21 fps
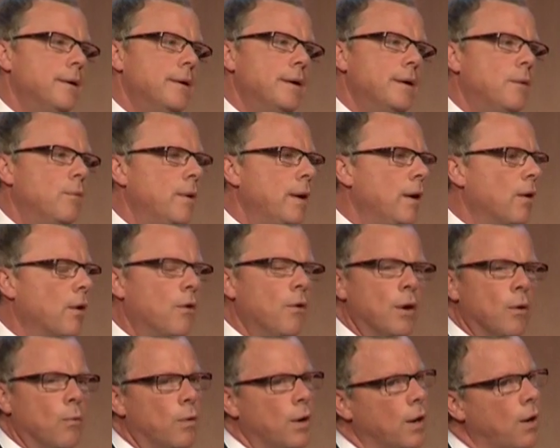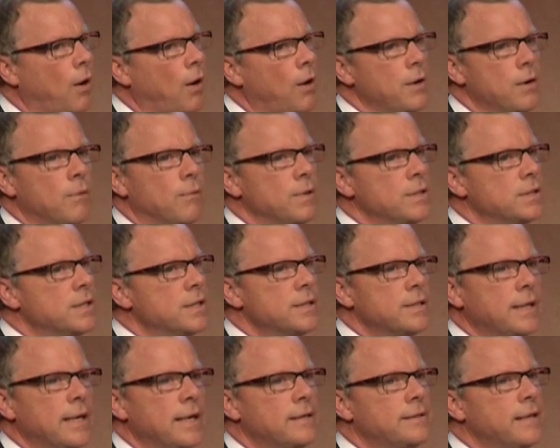We are going to work hard to
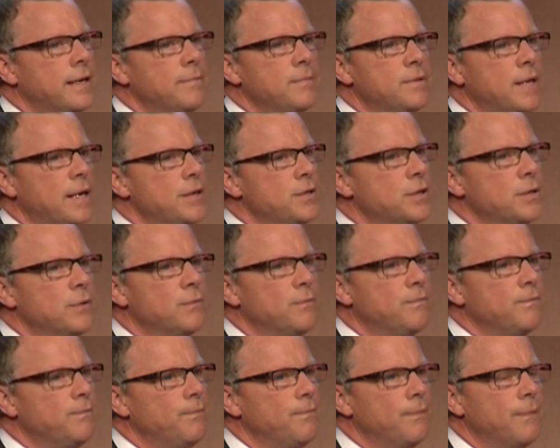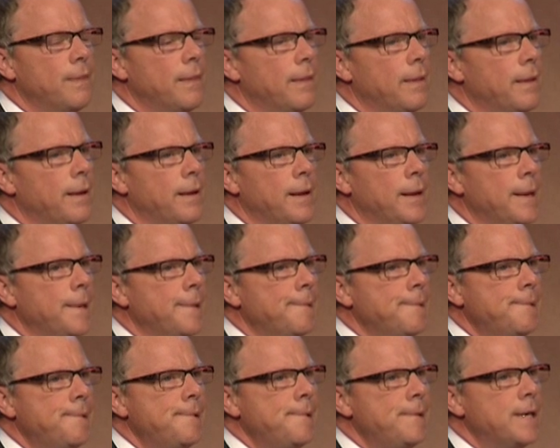resist that temptation,
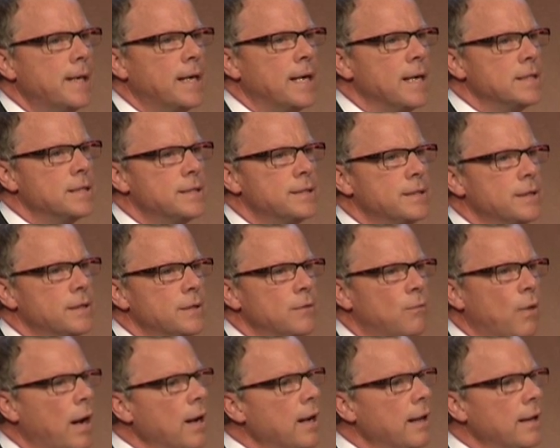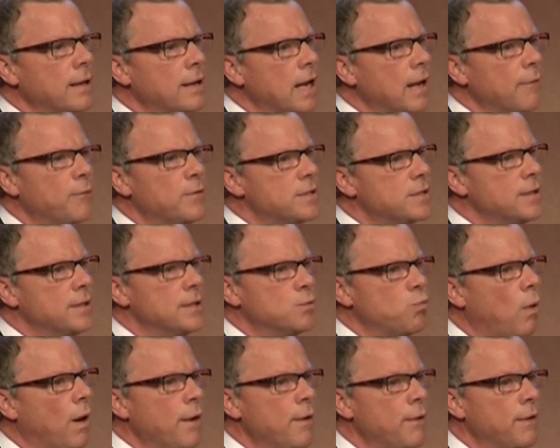because running the deficit is
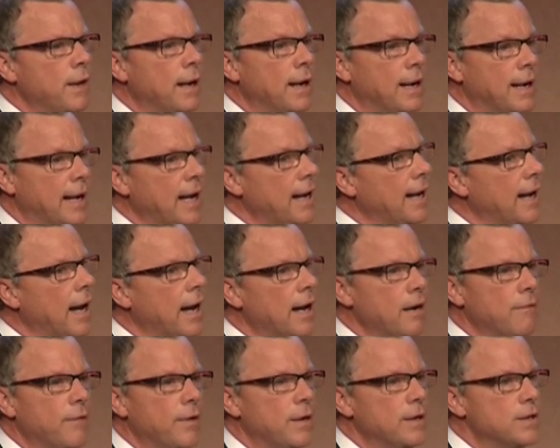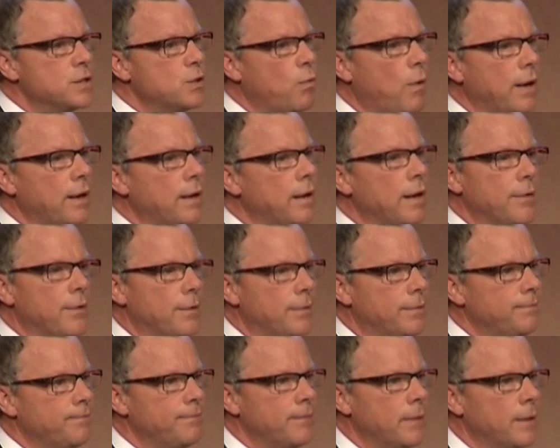one thing, getting out of it is quite another.
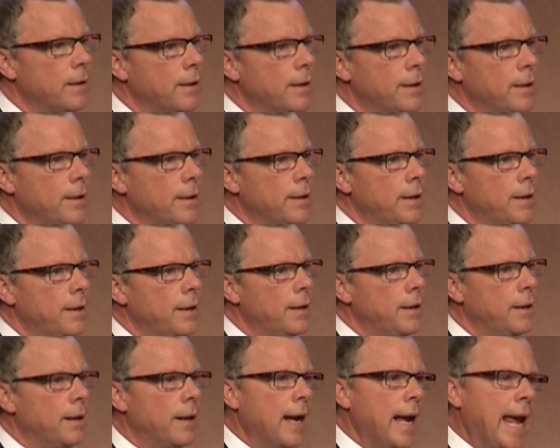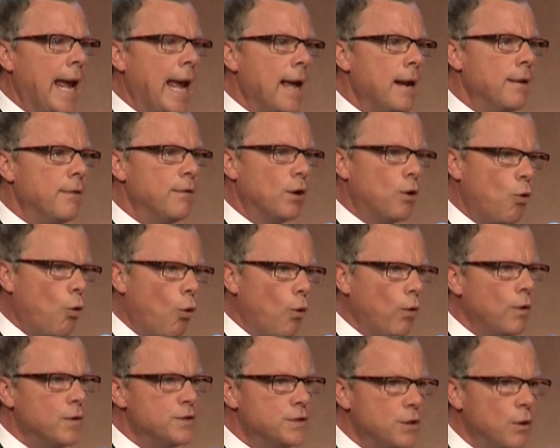And the
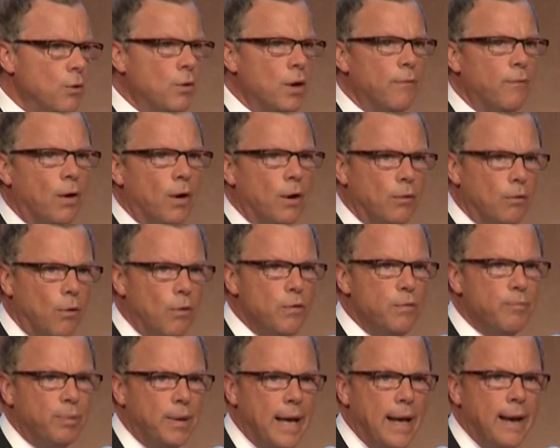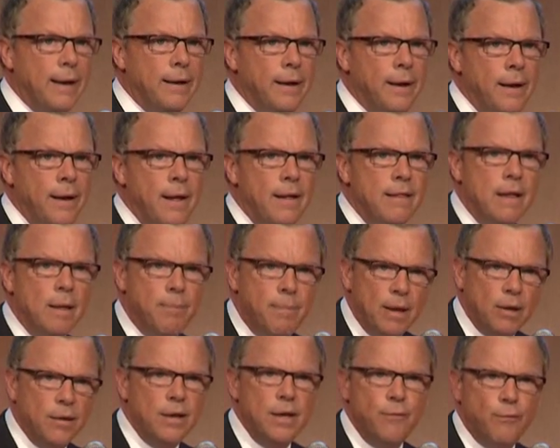cornerstone of our growth plan, the
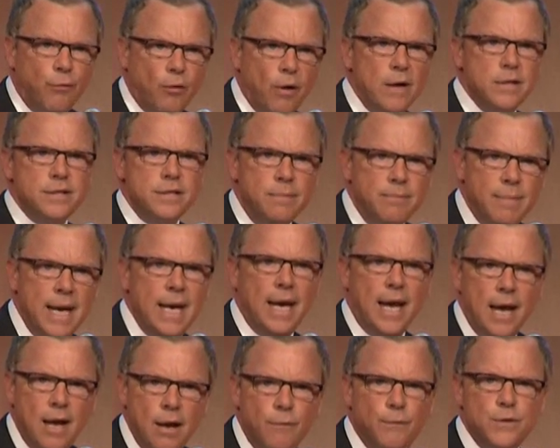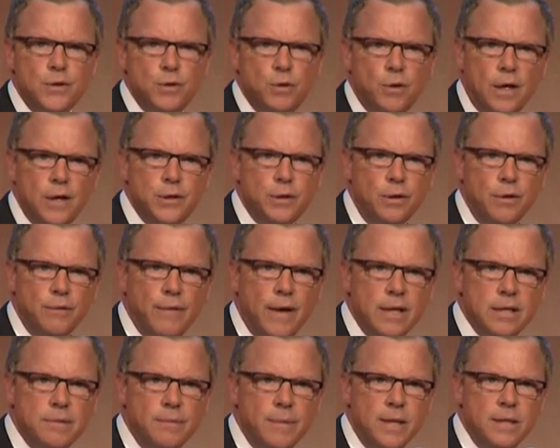ability for us to make infrastructure
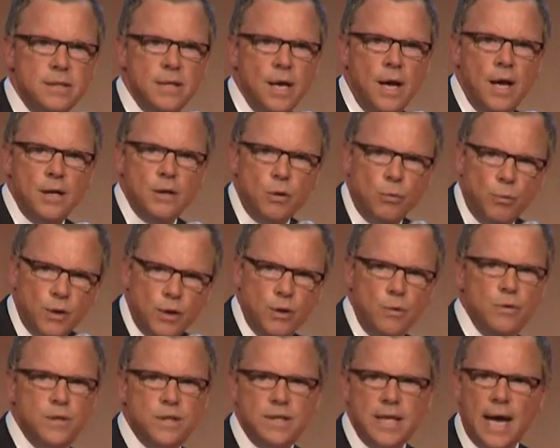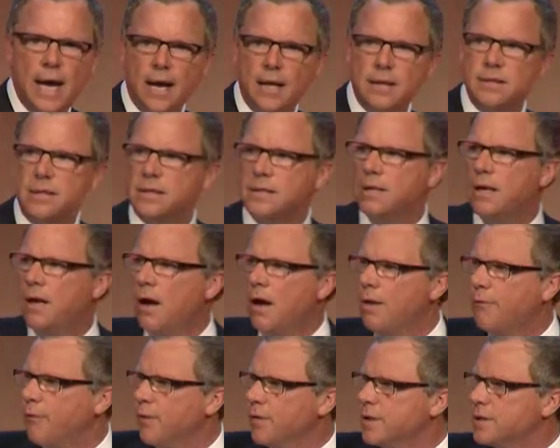investments, to reduce taxes
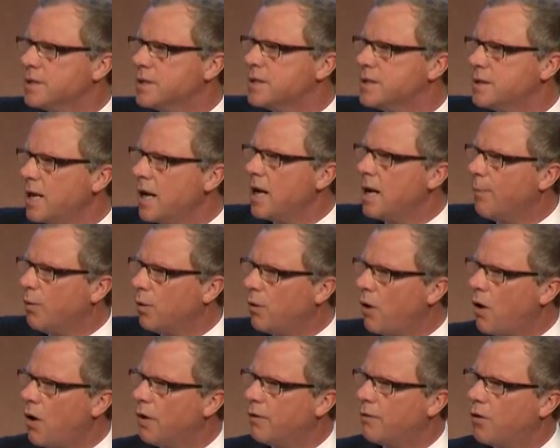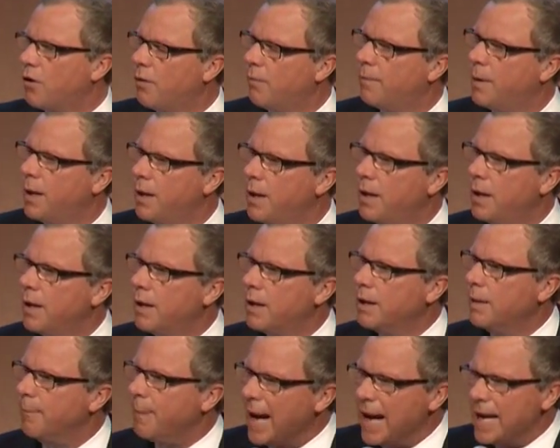for the sustainable long term,
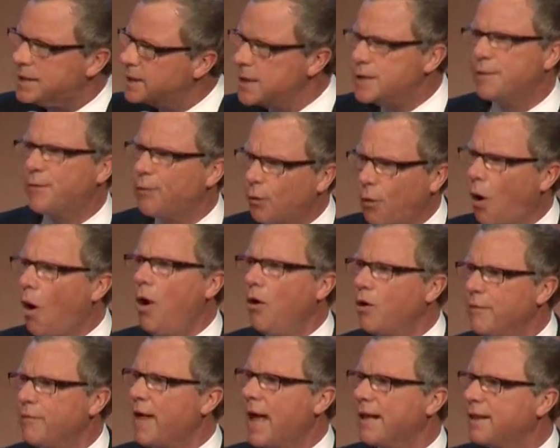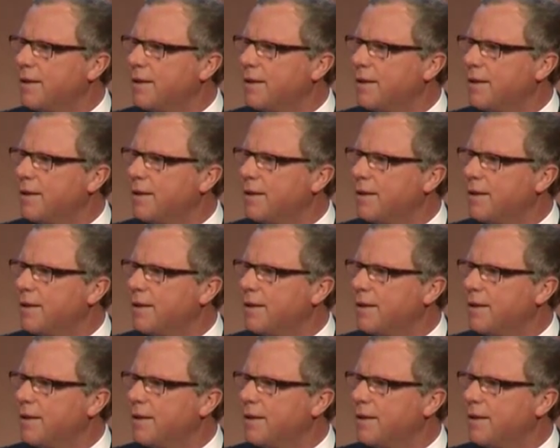the basis for all of that, the